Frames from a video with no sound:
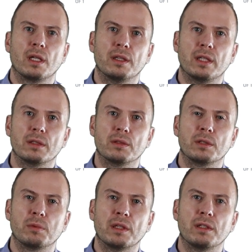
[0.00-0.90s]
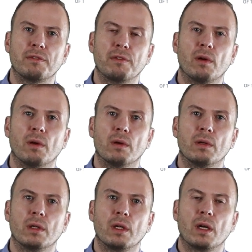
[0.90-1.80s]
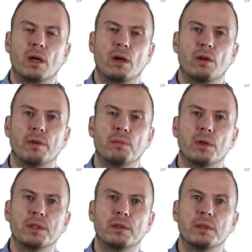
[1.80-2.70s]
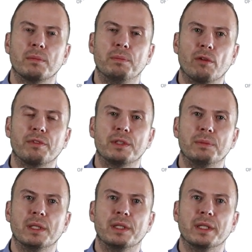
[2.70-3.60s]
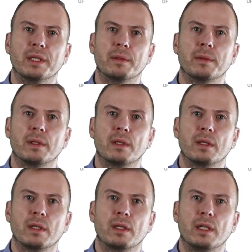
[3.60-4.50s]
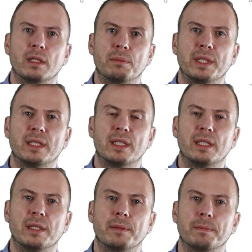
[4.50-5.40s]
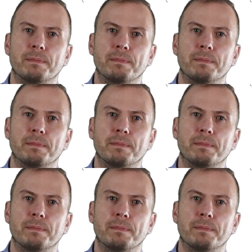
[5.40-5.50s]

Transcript: than on the 20th floor of a modern office building in a big city.